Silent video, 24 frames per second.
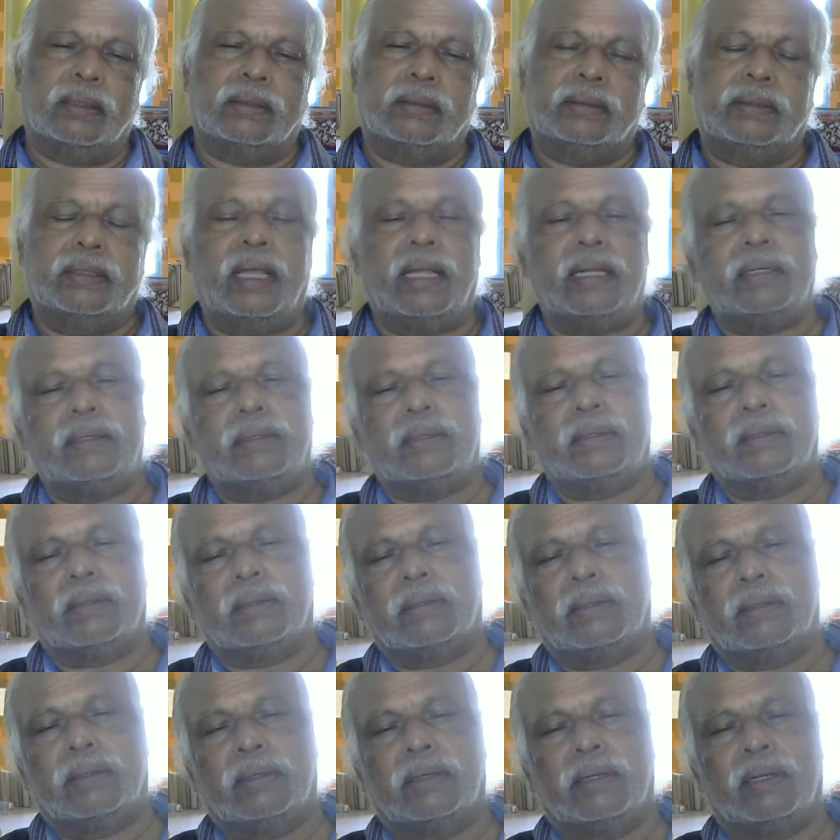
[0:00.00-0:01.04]
Then
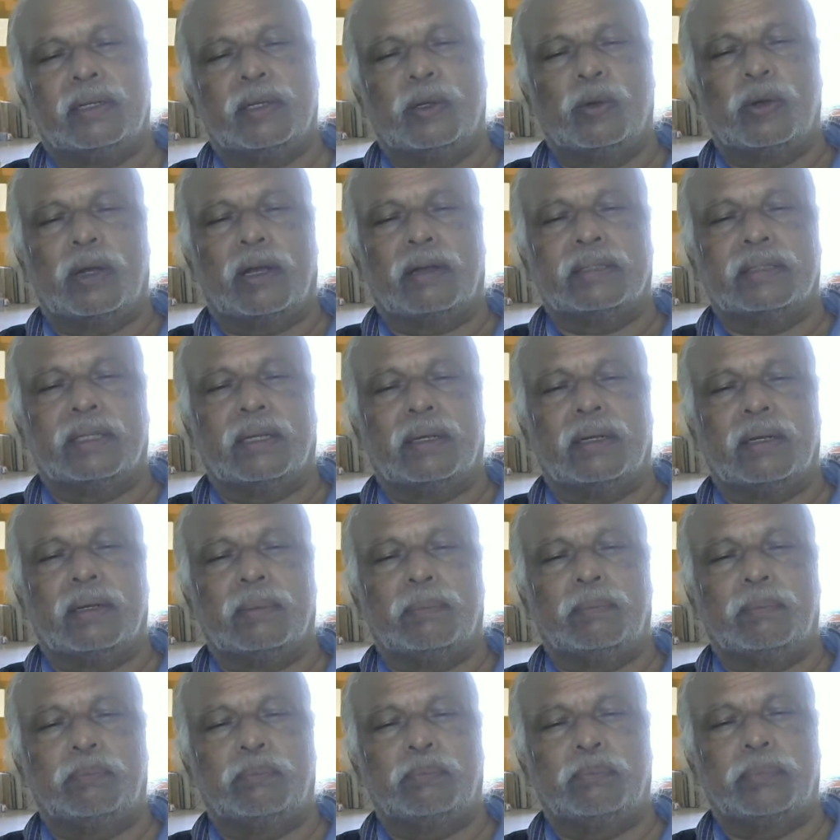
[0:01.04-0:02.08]
you have the
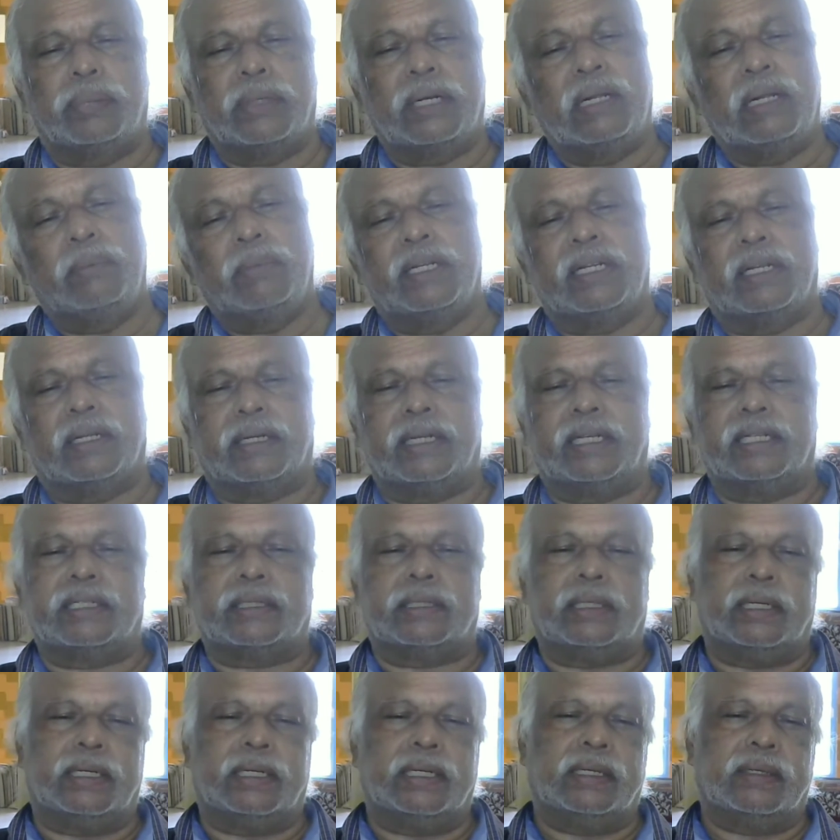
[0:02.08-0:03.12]
preliminary
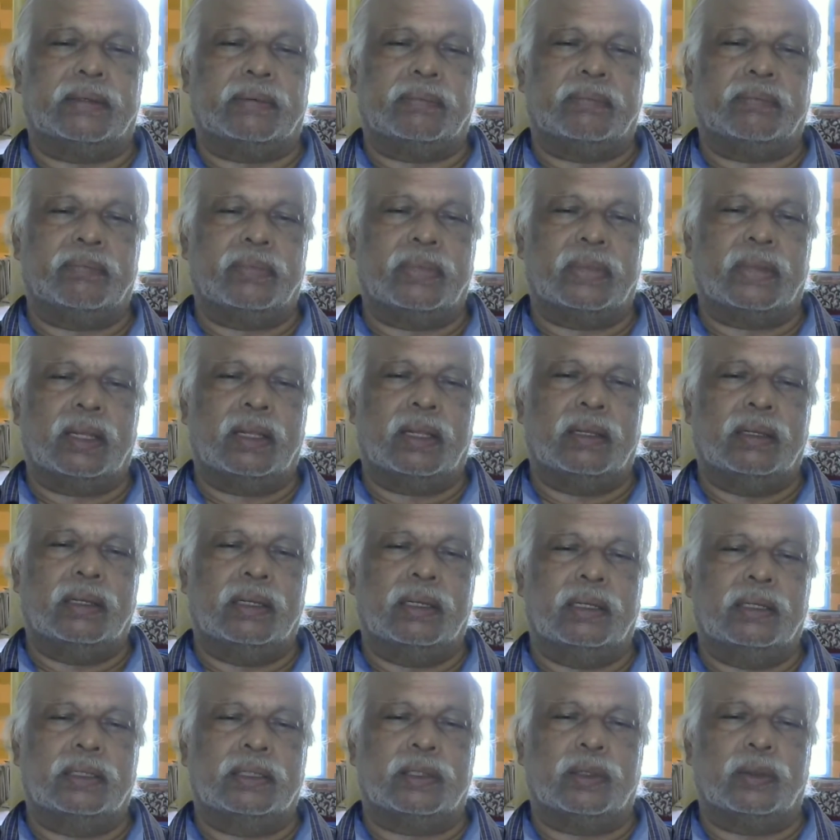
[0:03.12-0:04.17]
study.
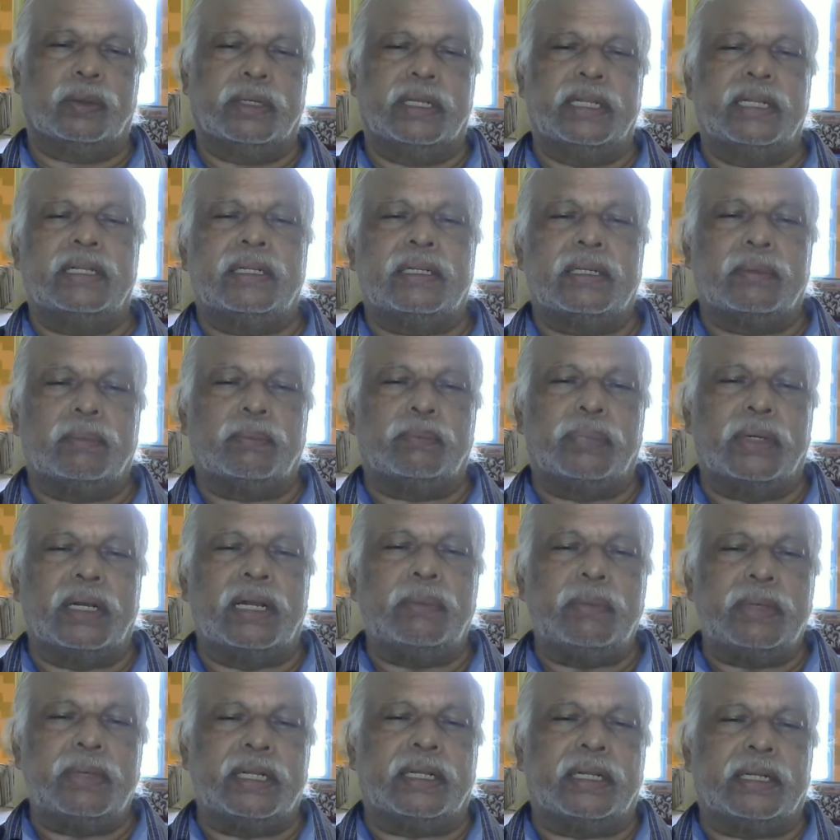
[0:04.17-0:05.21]
So in
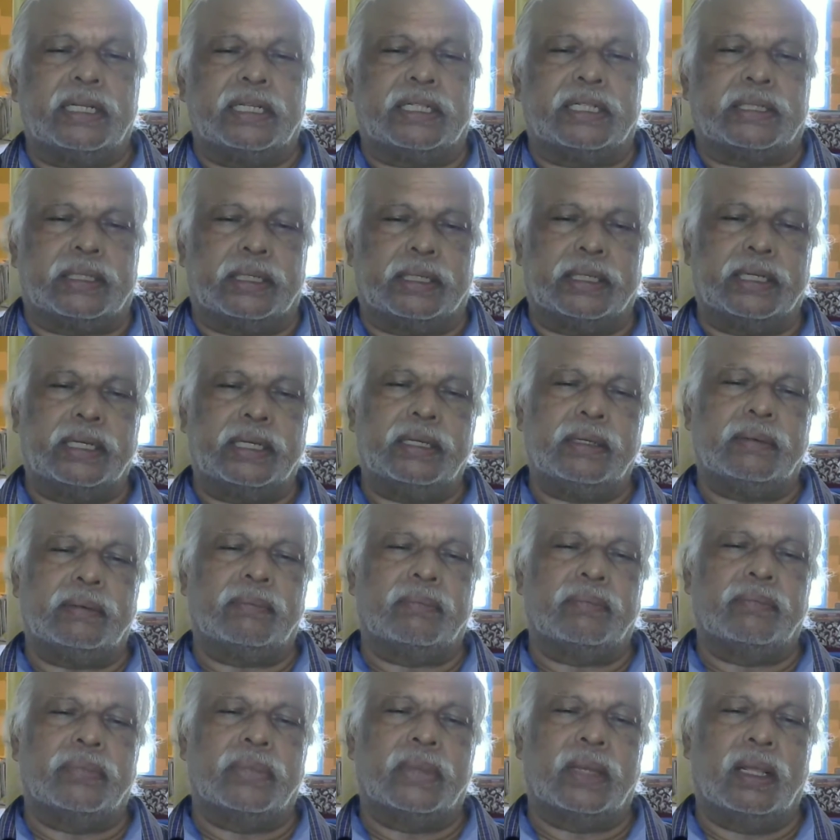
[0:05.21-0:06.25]
preliminary study,
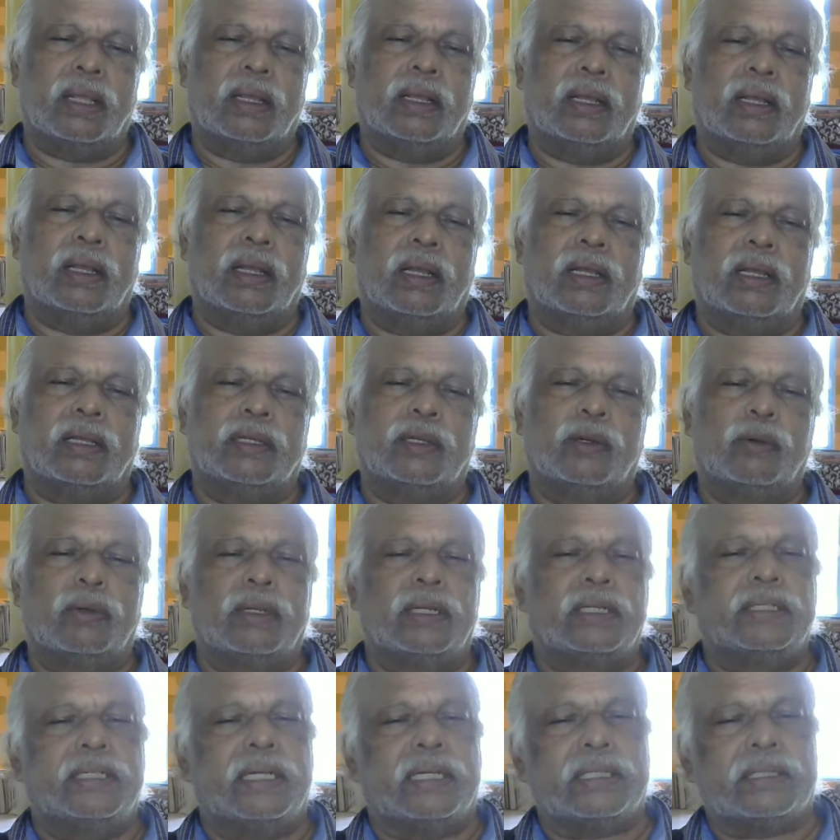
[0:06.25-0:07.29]
you will
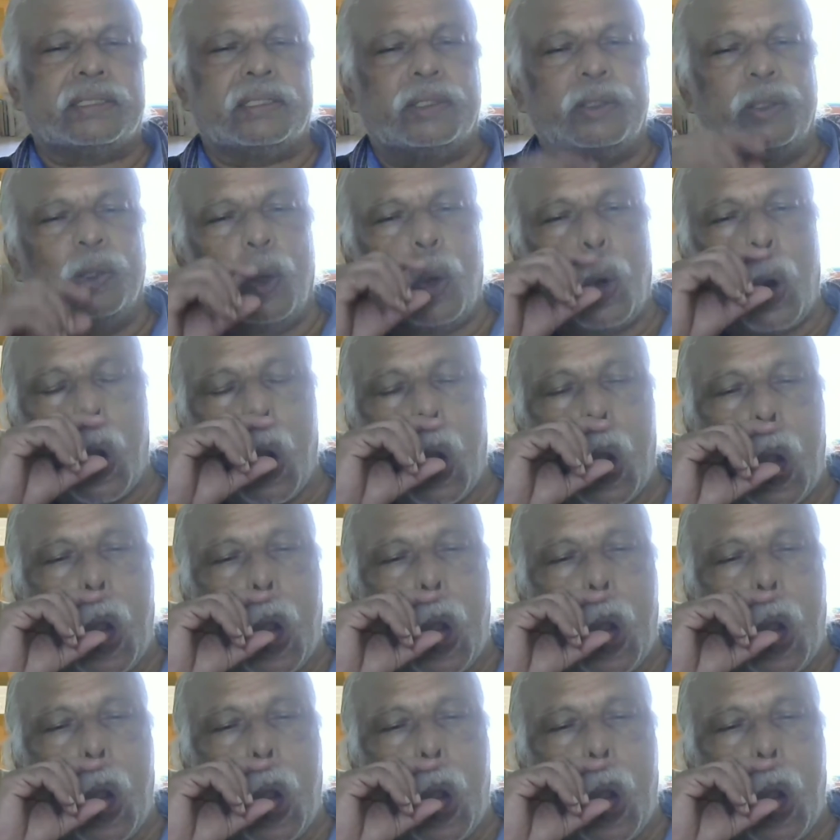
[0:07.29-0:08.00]
just do